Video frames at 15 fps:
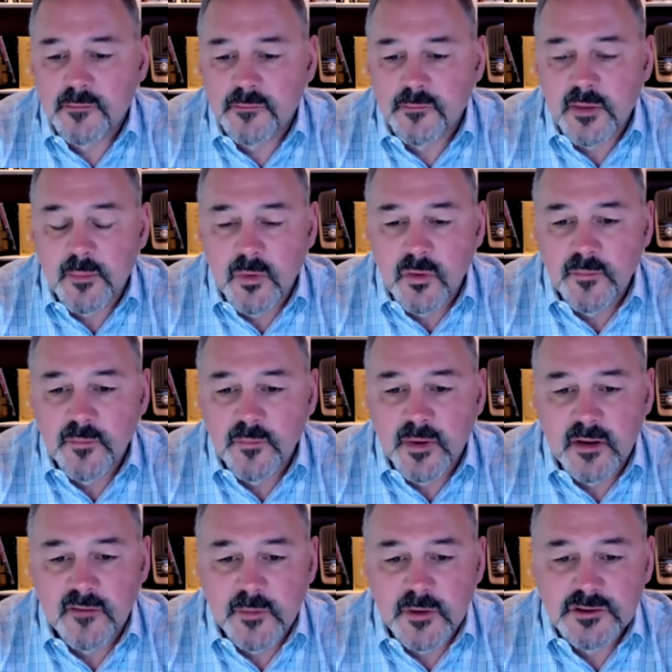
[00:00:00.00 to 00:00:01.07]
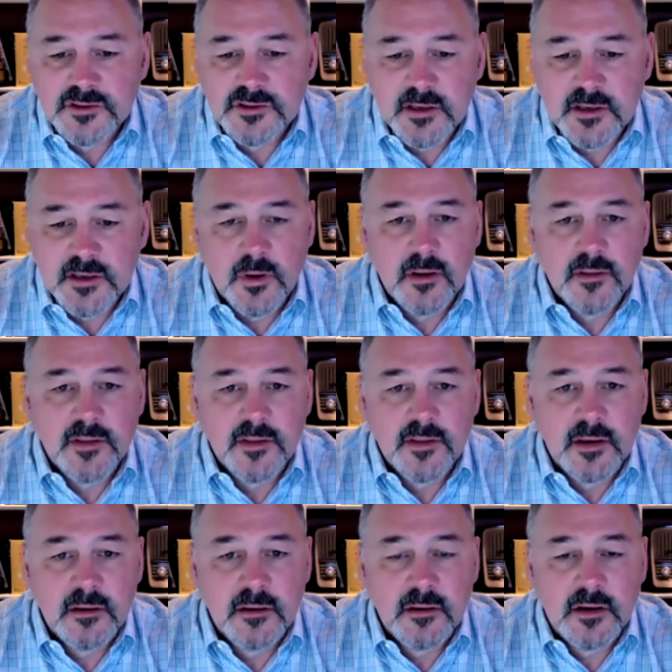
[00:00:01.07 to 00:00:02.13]
free movement of music, while
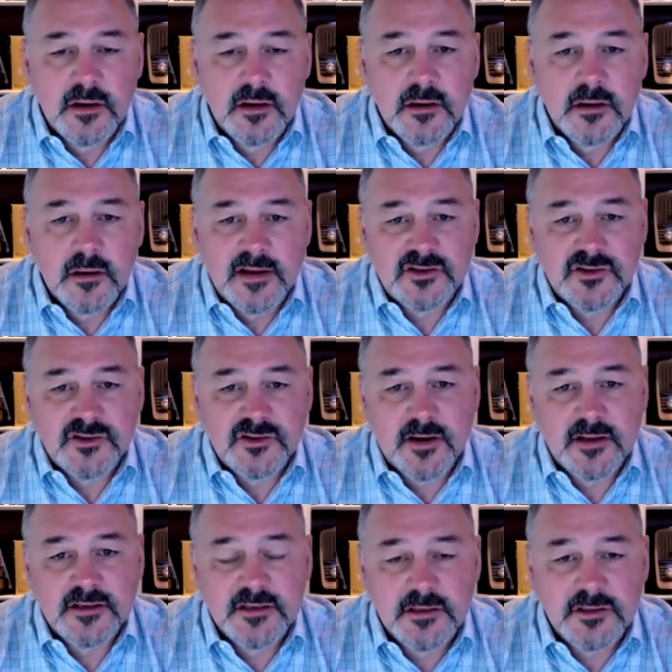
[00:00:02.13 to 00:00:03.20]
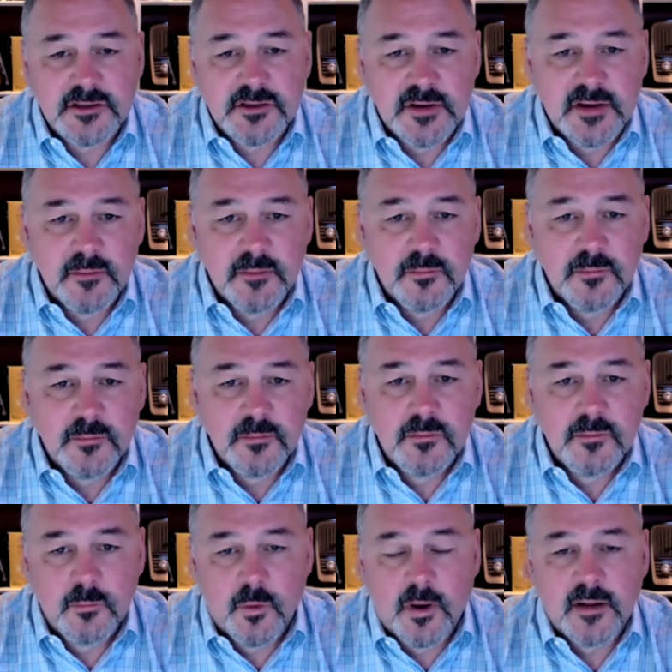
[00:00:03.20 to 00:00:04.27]
the electronics industry
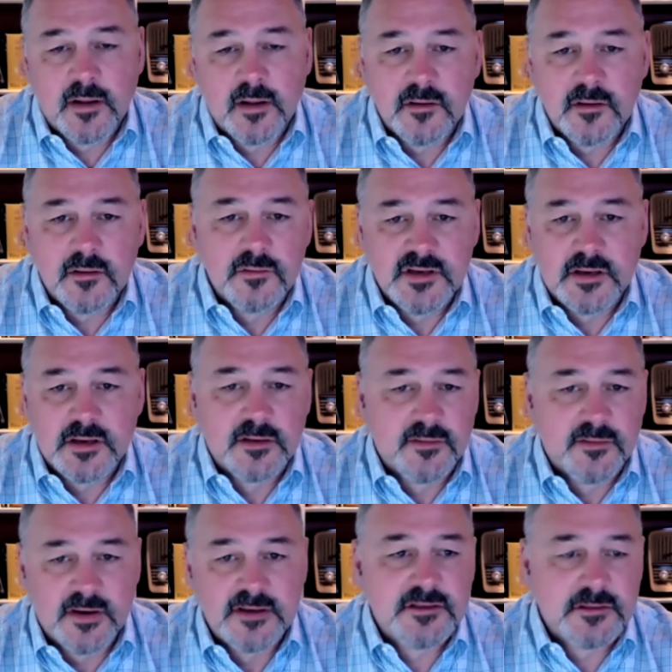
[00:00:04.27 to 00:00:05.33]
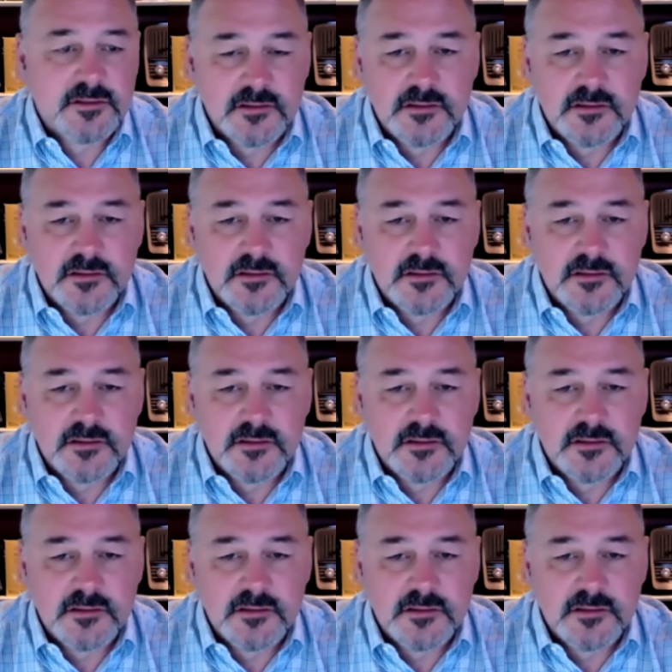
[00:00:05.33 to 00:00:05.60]
wanted to sell devices